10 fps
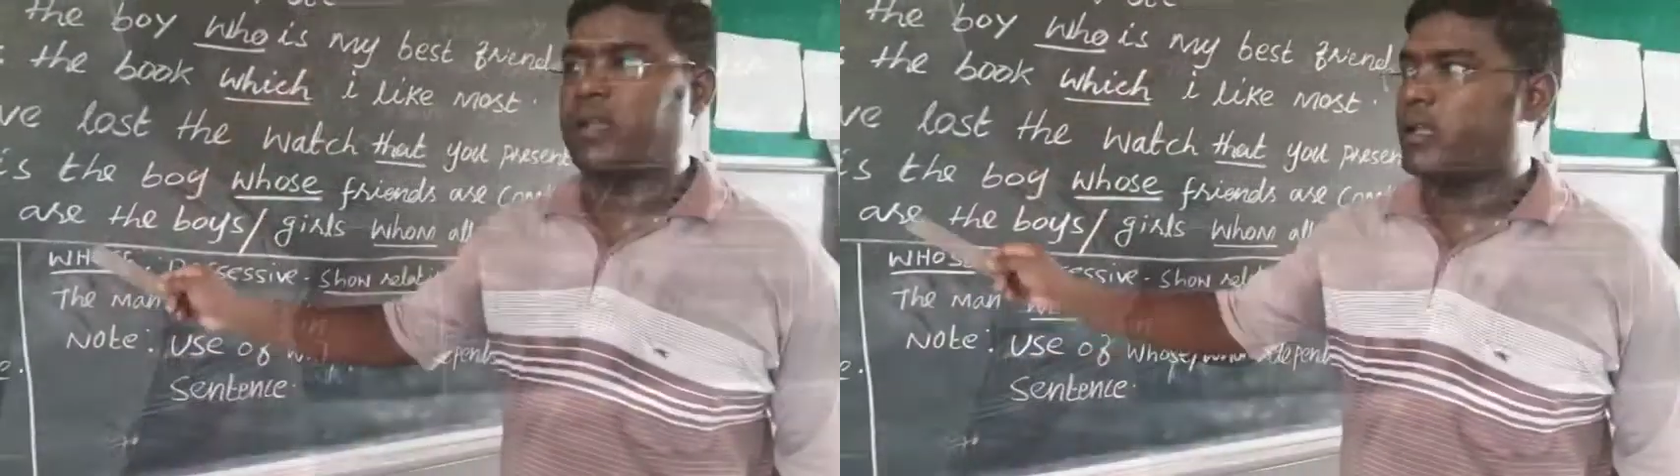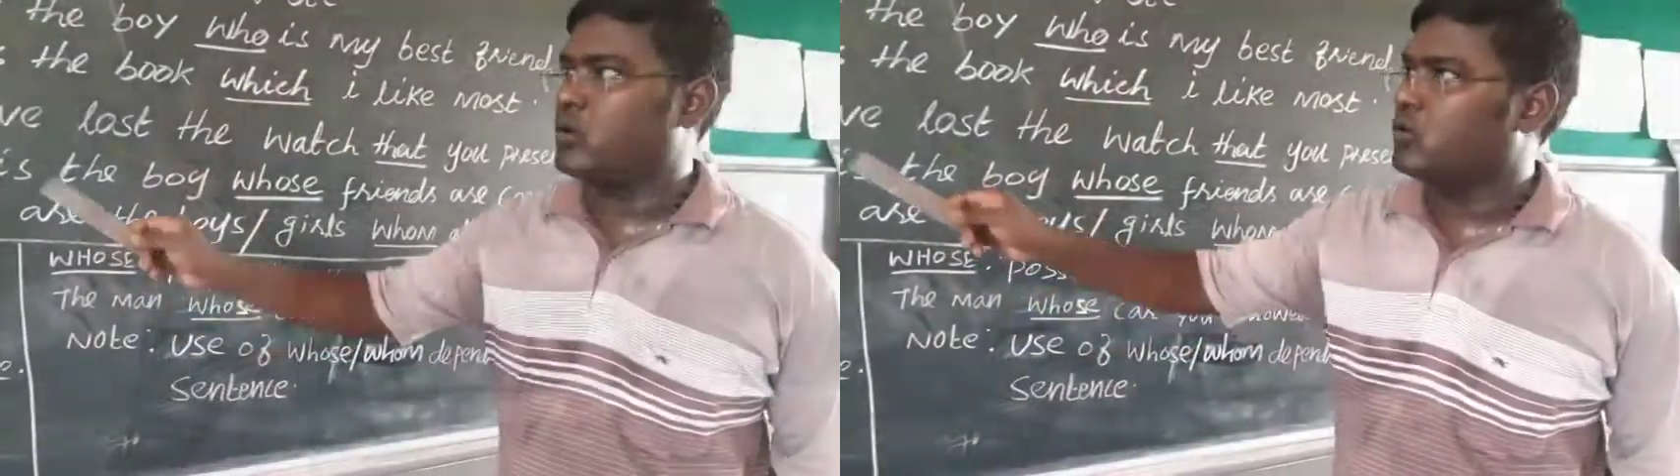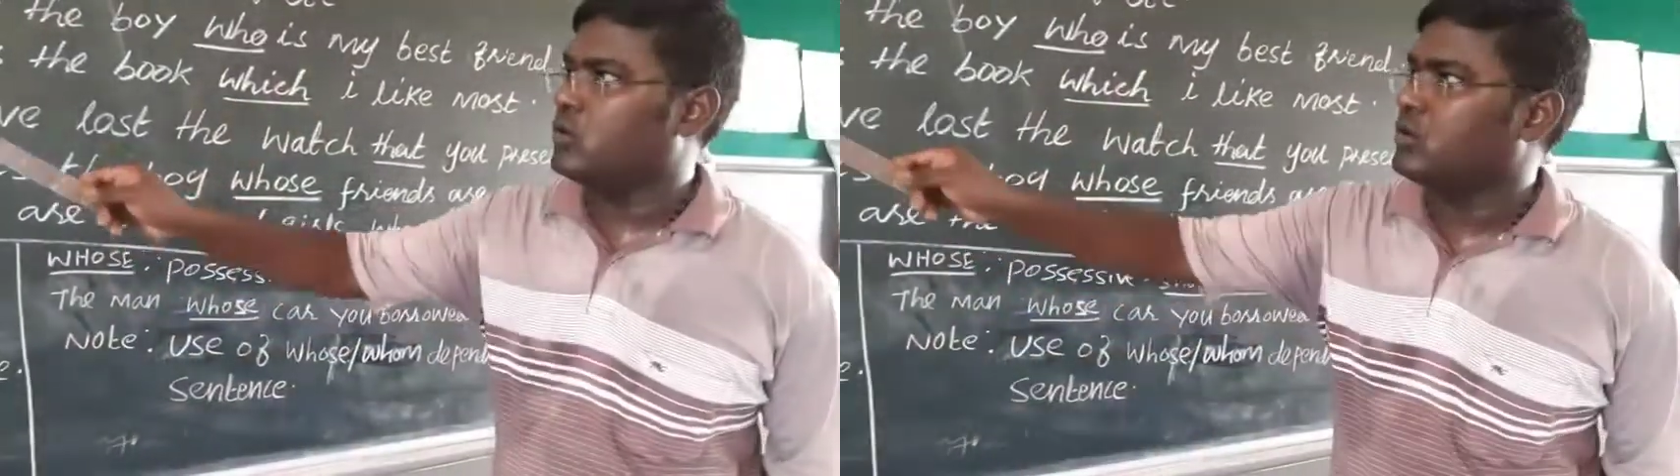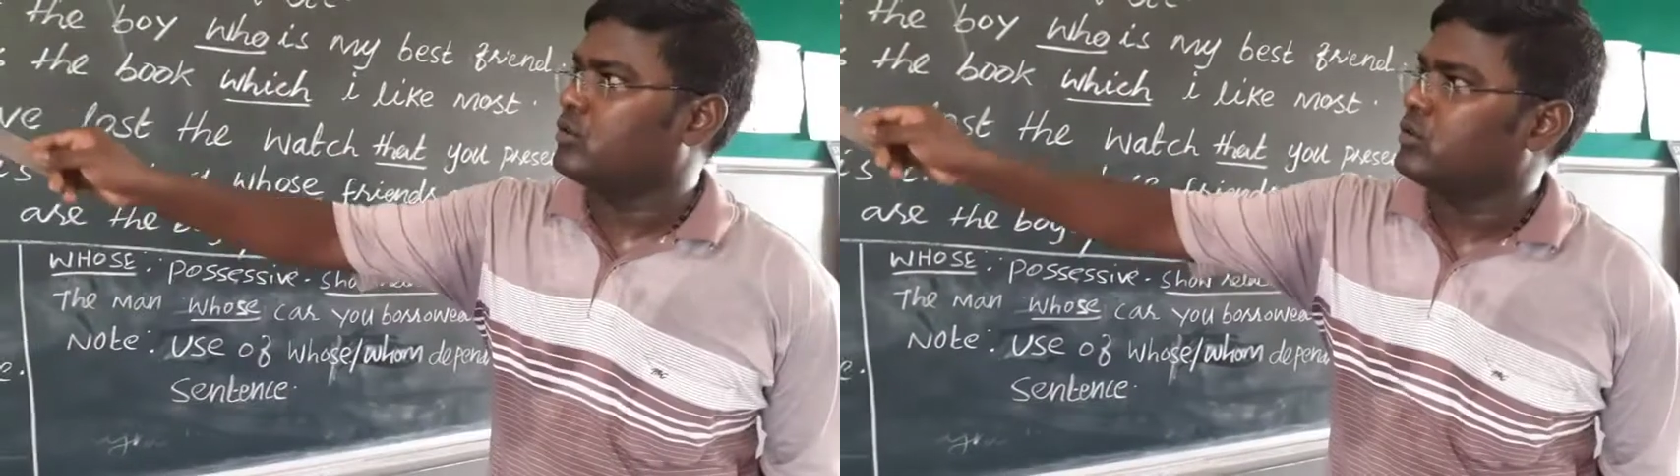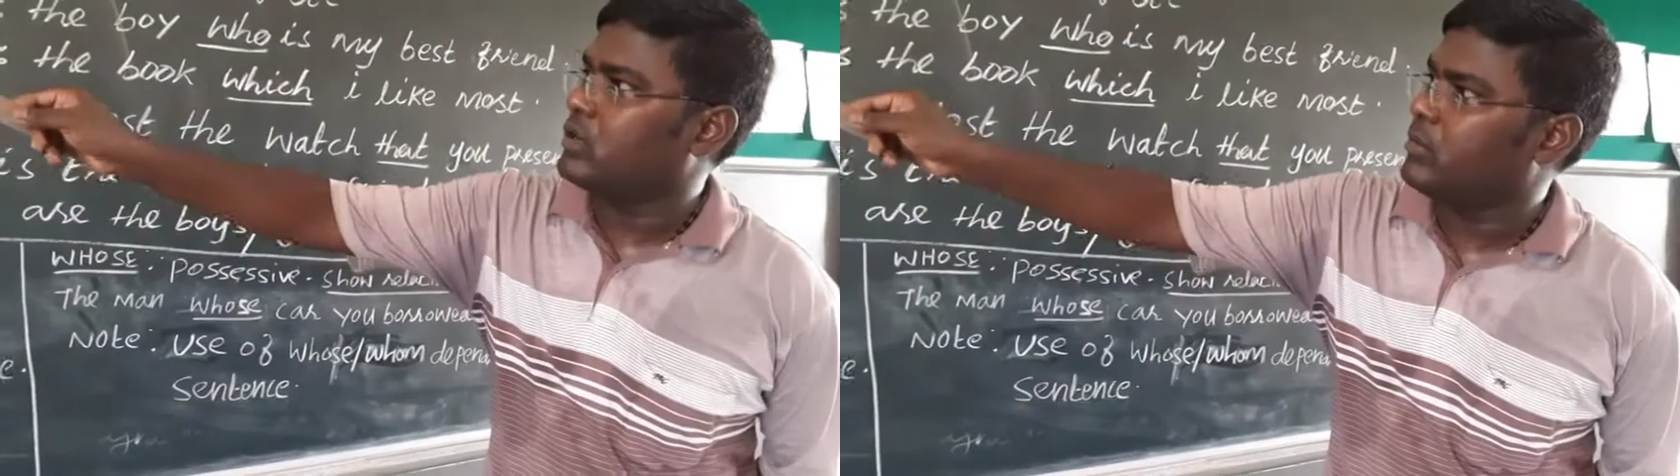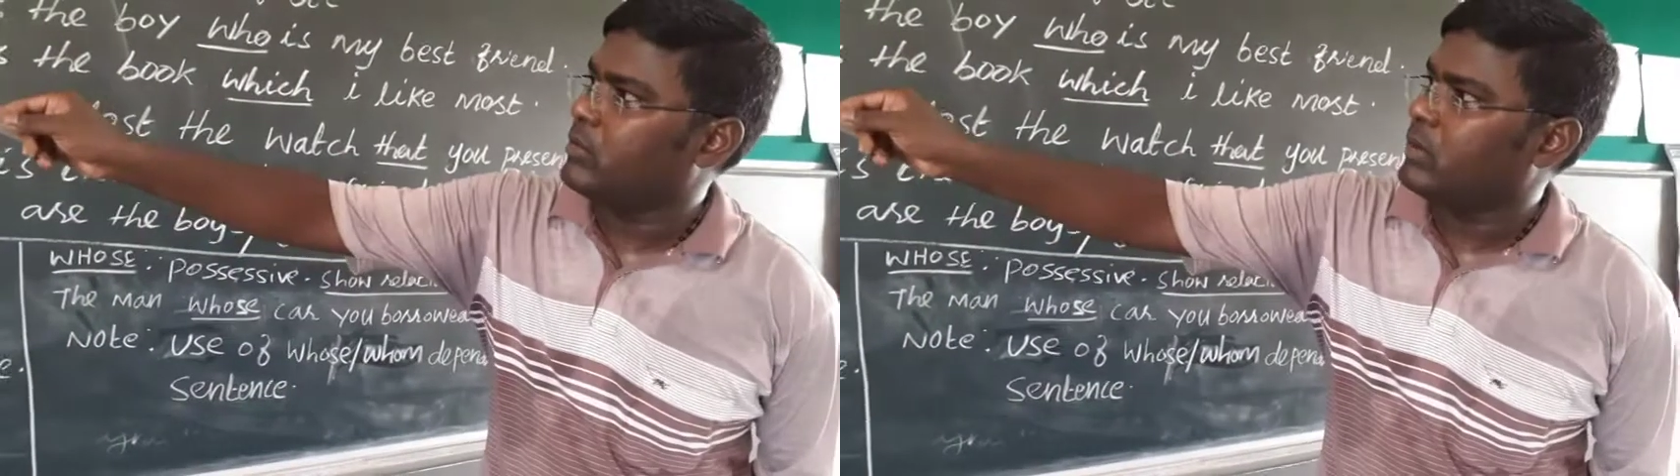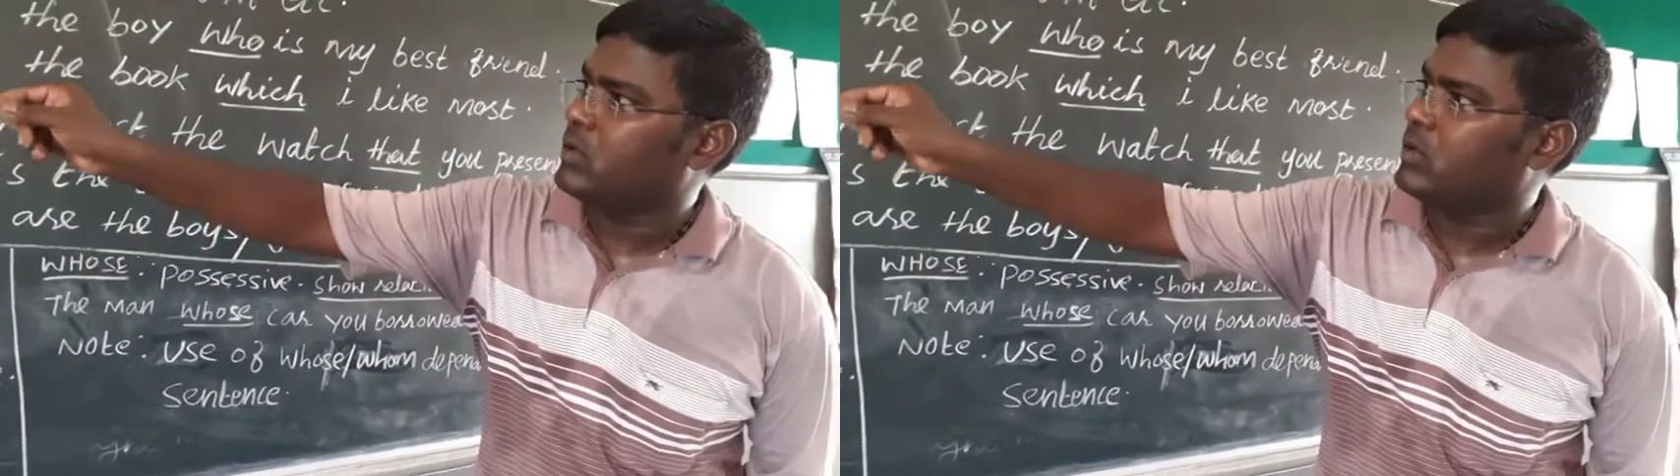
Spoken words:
I told you to remember.